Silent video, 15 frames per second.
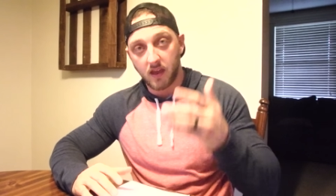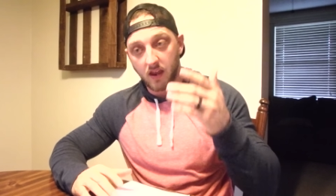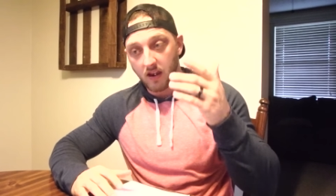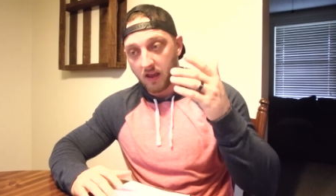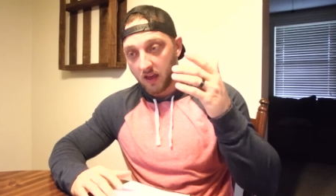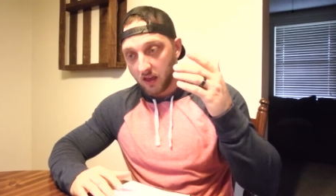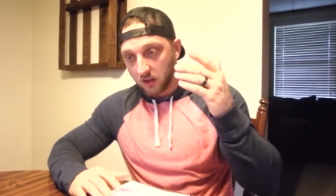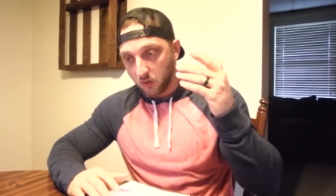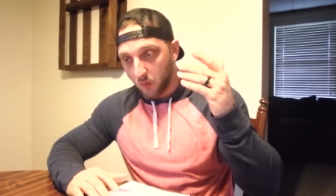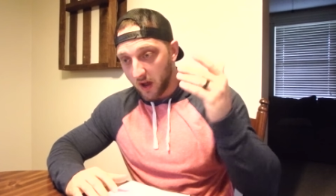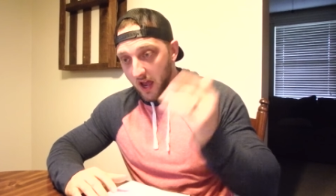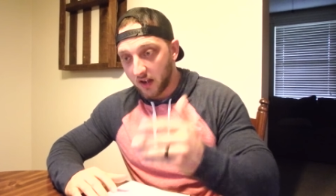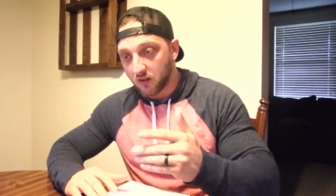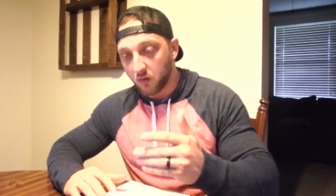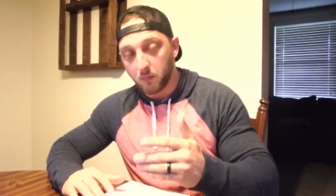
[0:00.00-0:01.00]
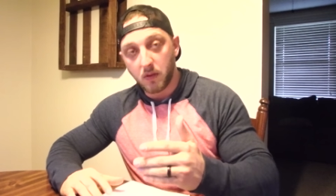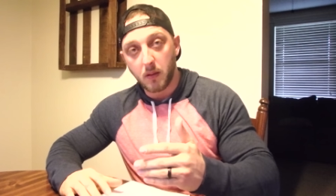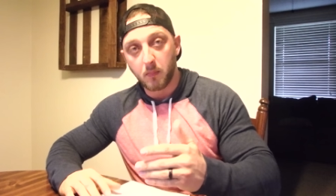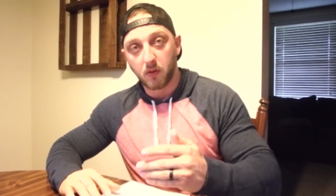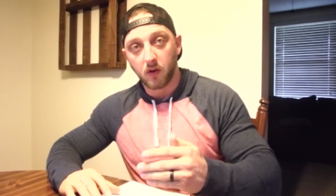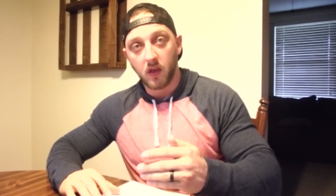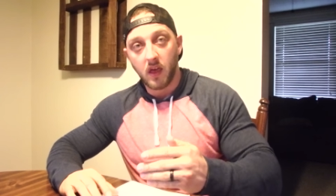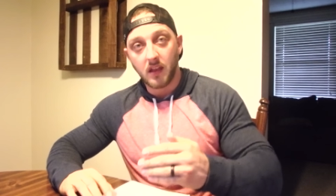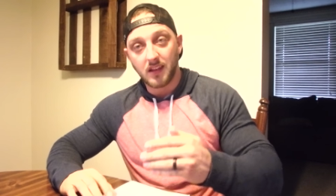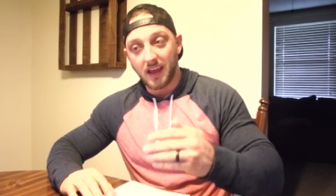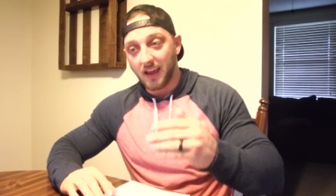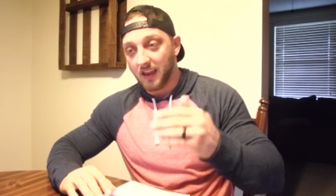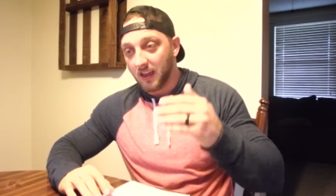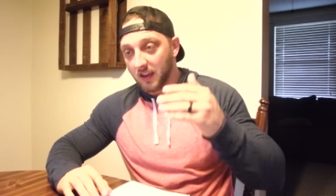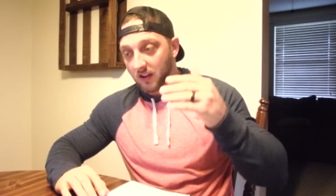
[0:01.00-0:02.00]
And you have to remember
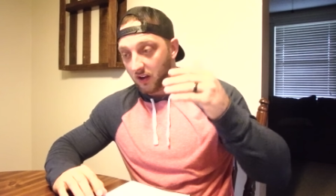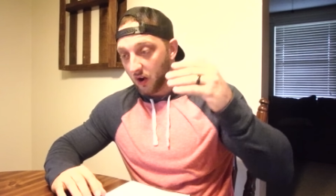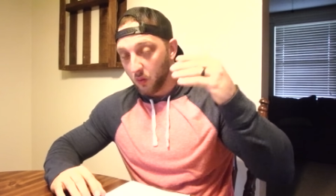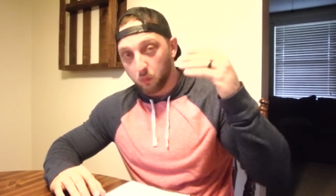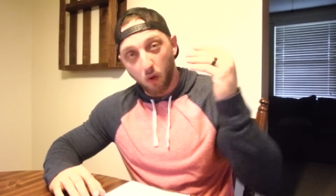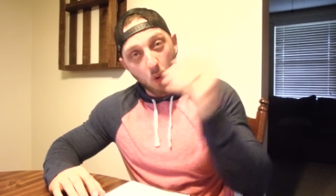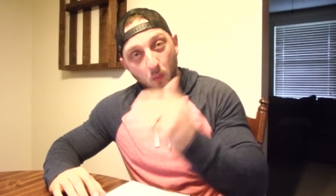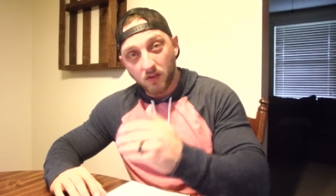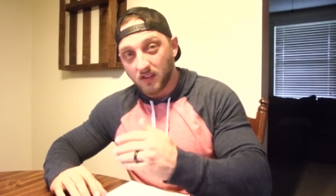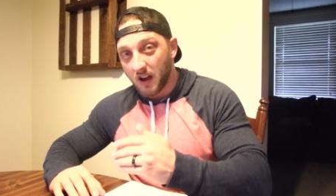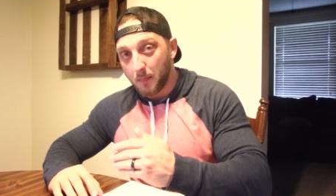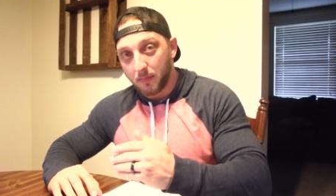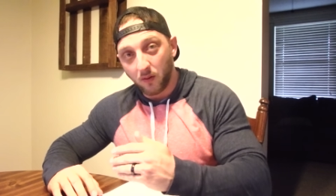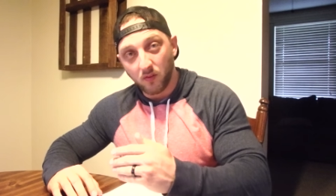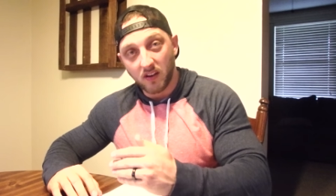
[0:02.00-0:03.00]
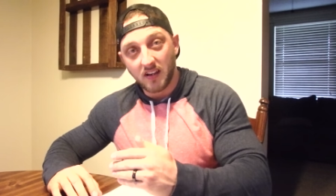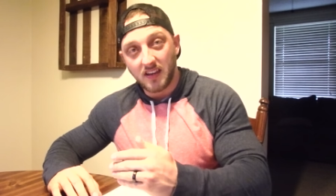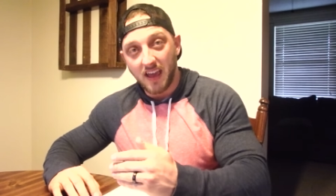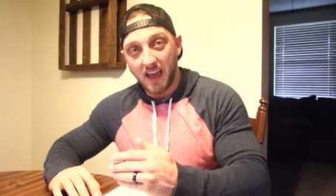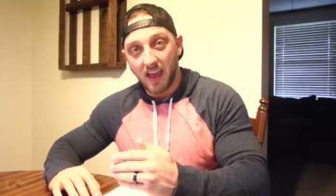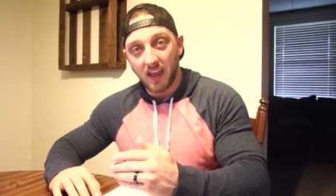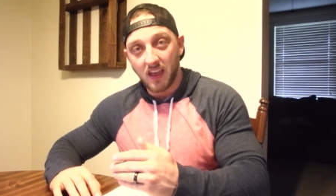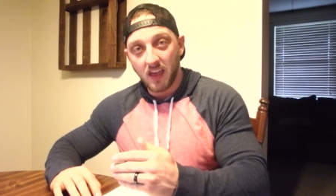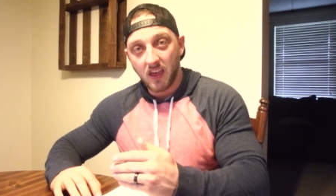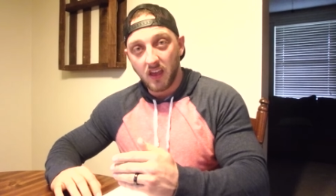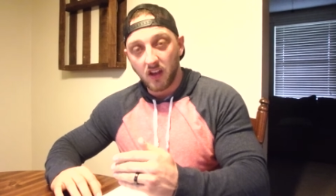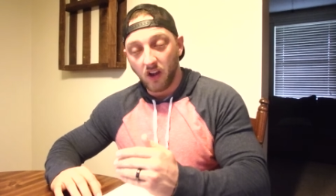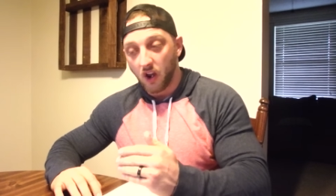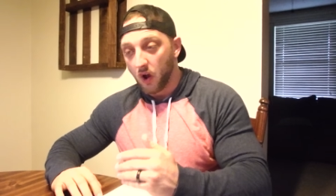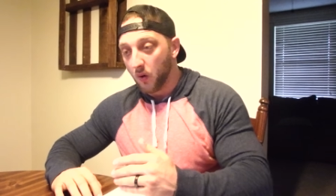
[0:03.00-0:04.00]
that, you know, Rome was not built in a day.
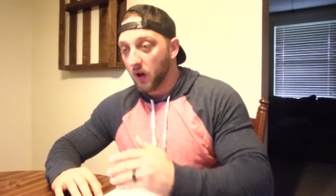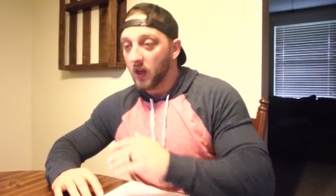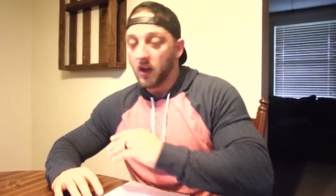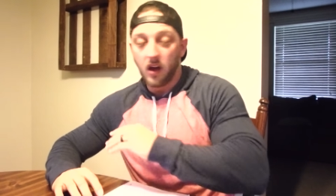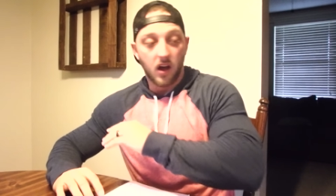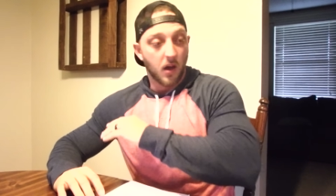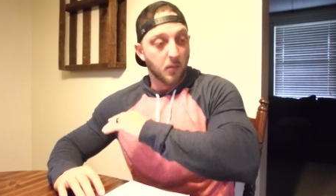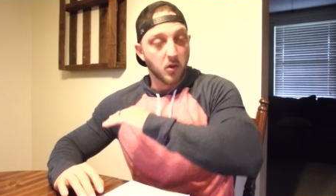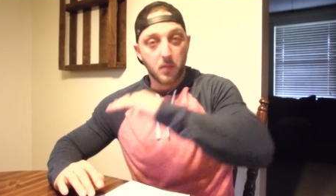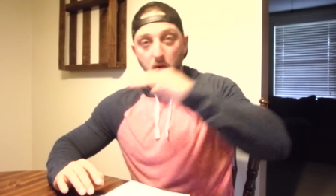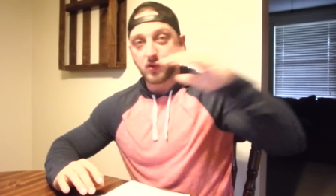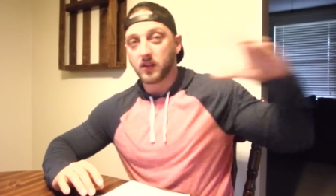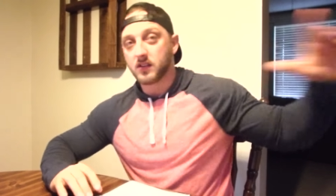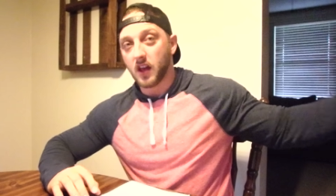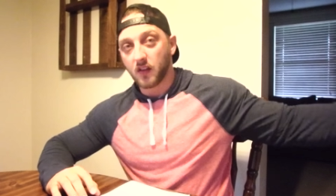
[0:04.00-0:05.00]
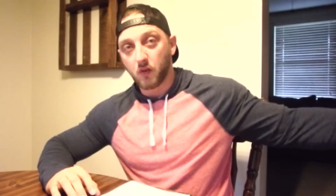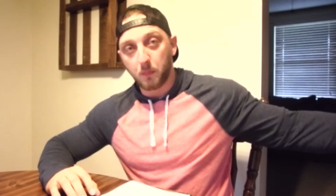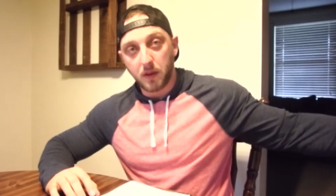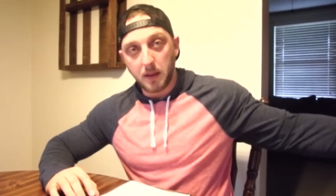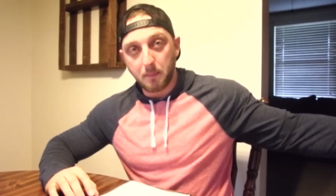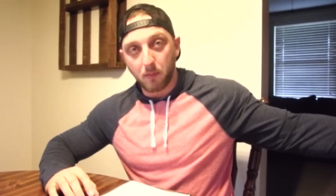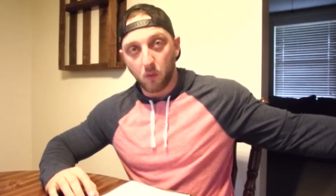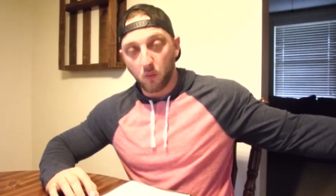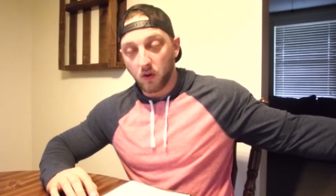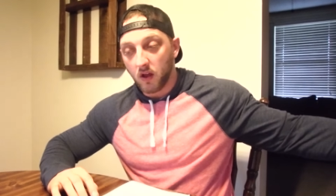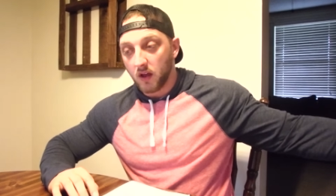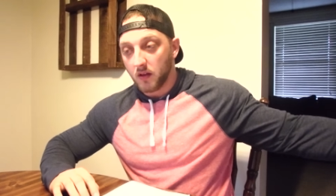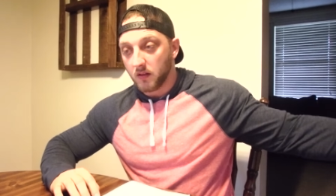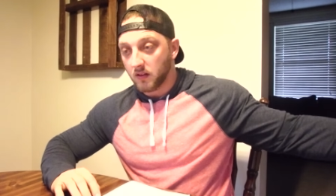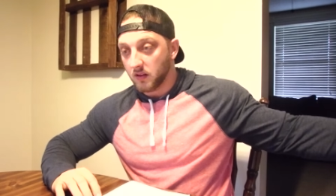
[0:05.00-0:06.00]
You know, your most successful people,
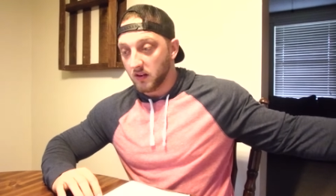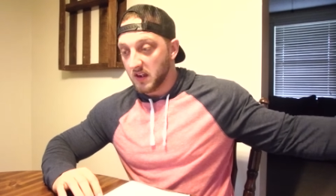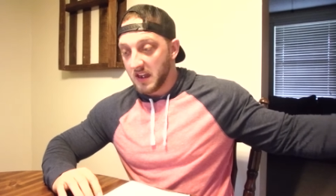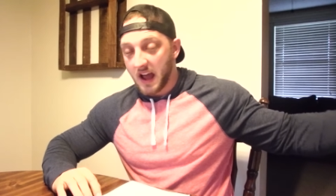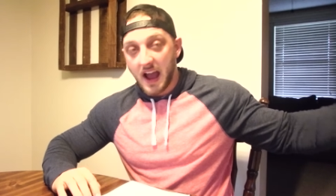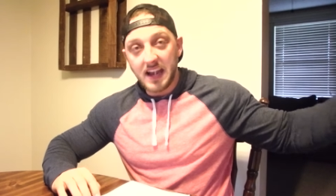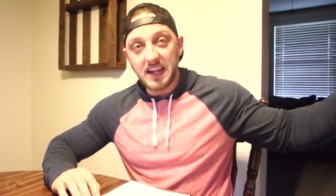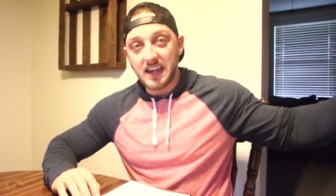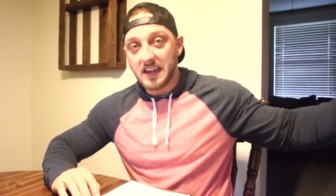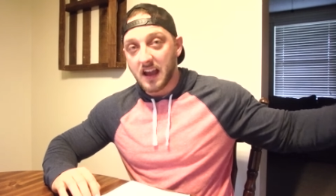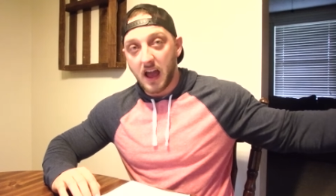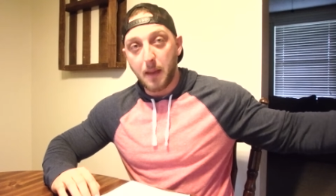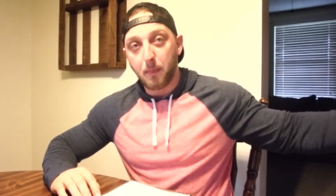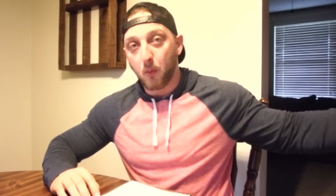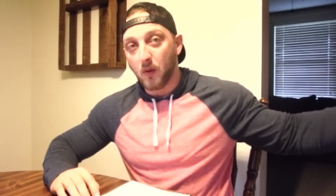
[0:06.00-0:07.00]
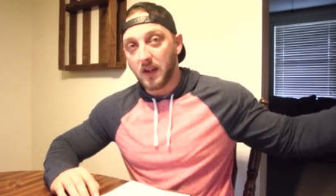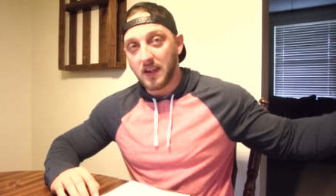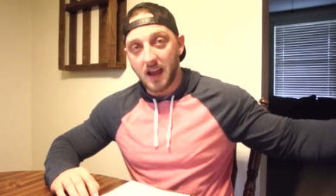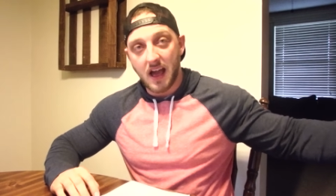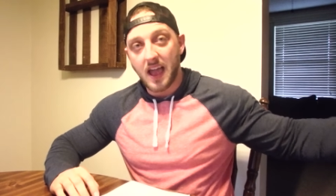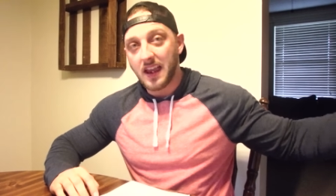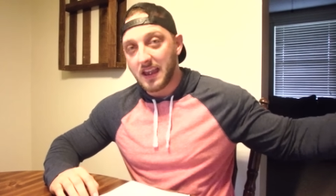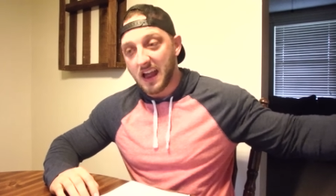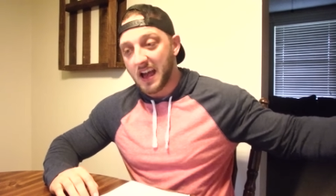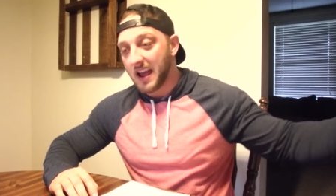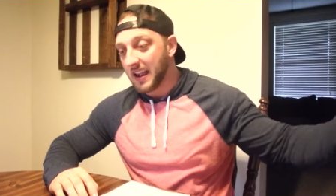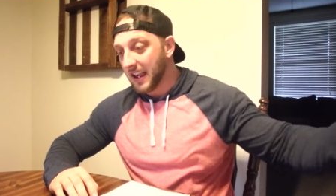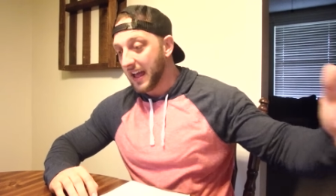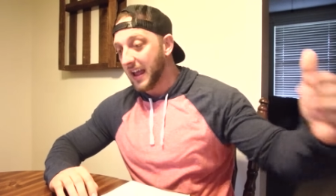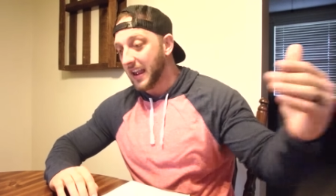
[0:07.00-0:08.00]

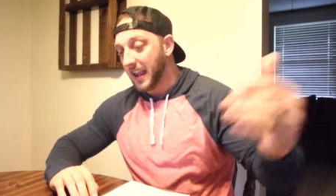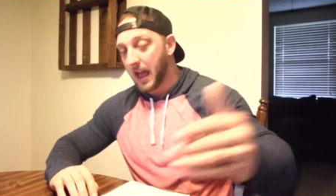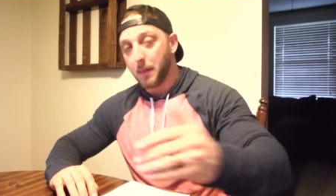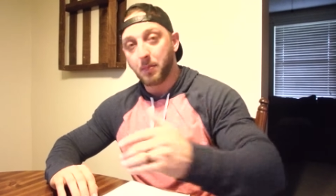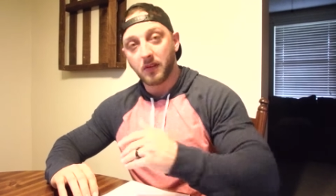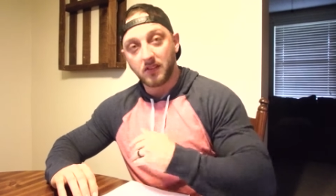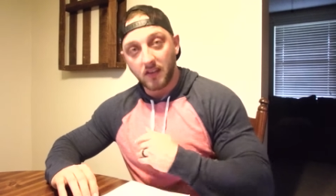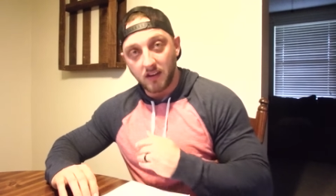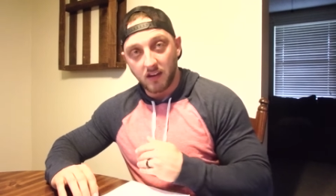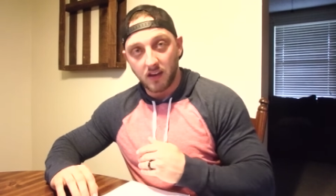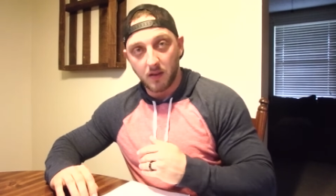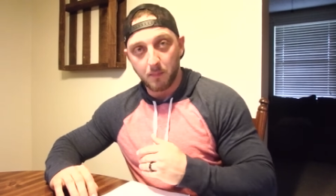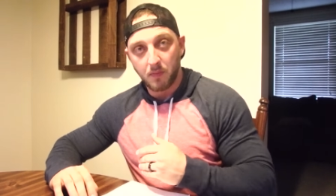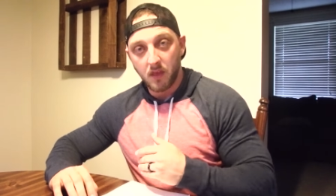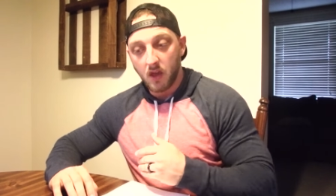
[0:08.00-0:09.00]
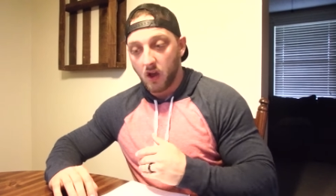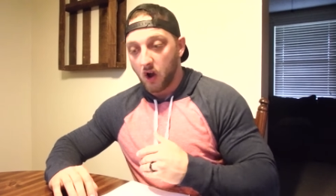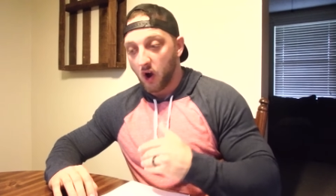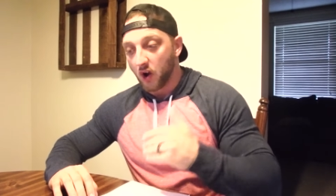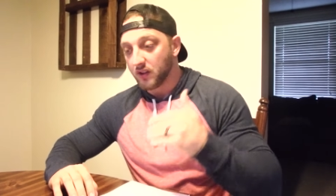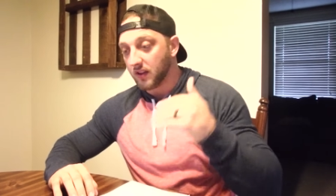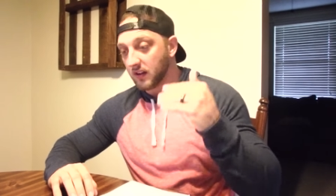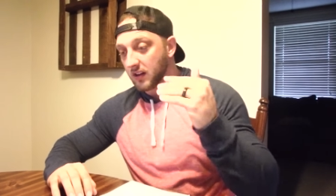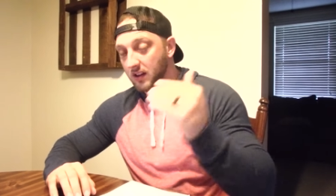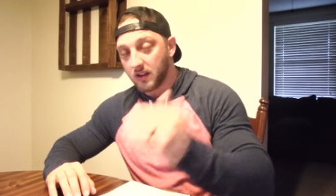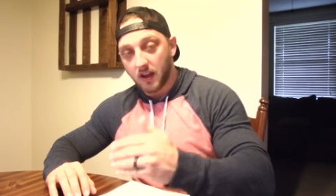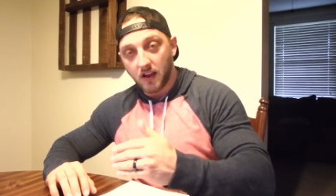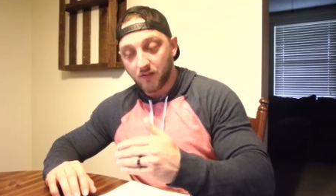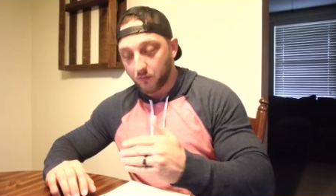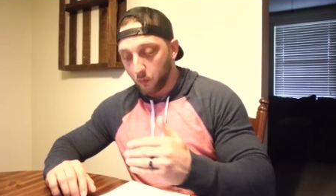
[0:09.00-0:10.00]
99.9999% of them are
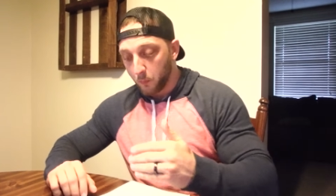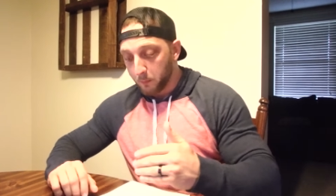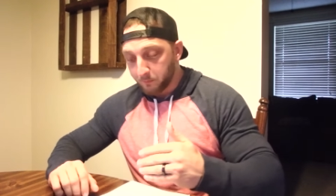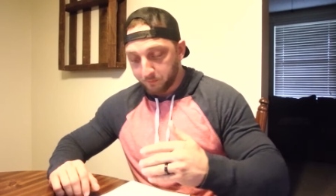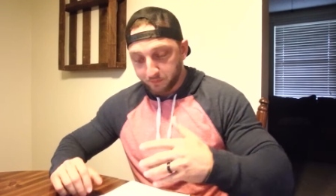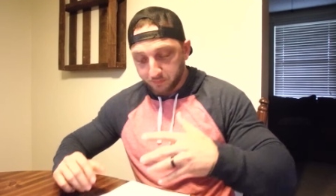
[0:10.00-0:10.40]
successful